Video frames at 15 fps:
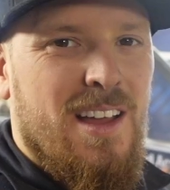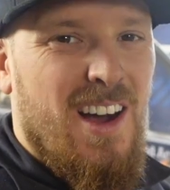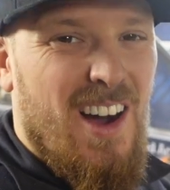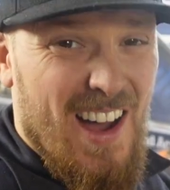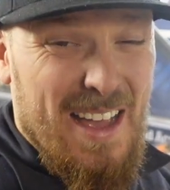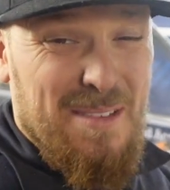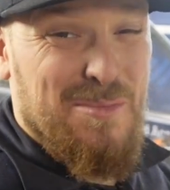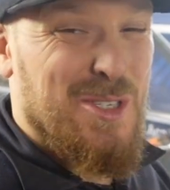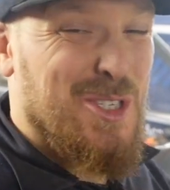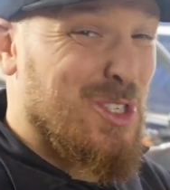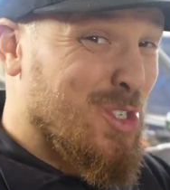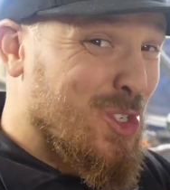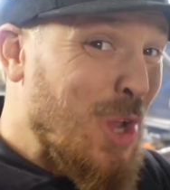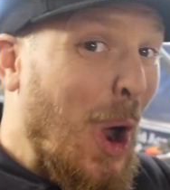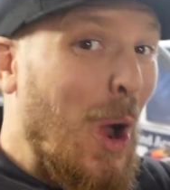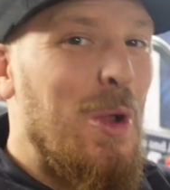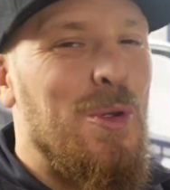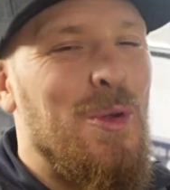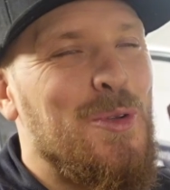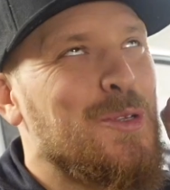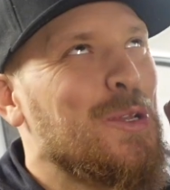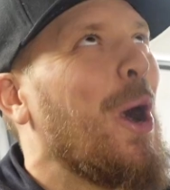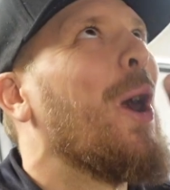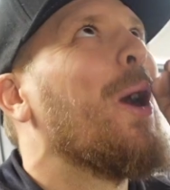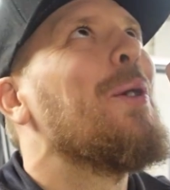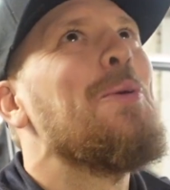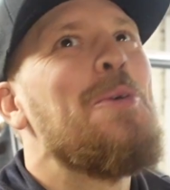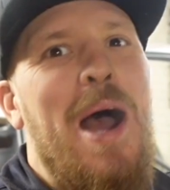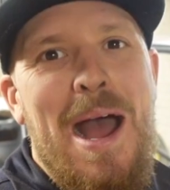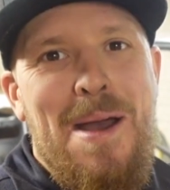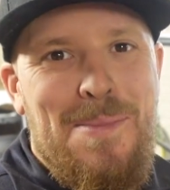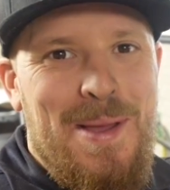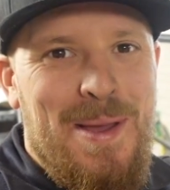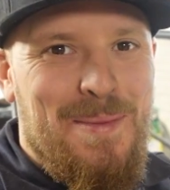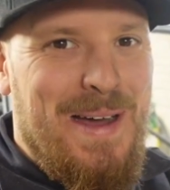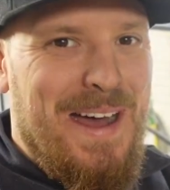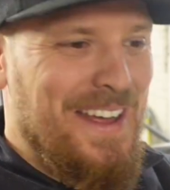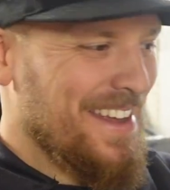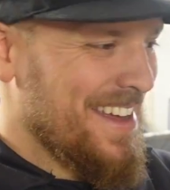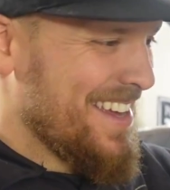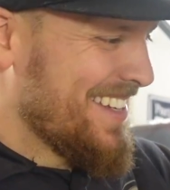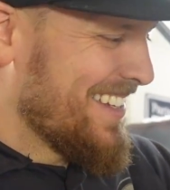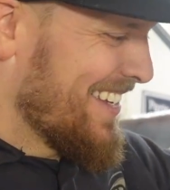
I am so happy about it.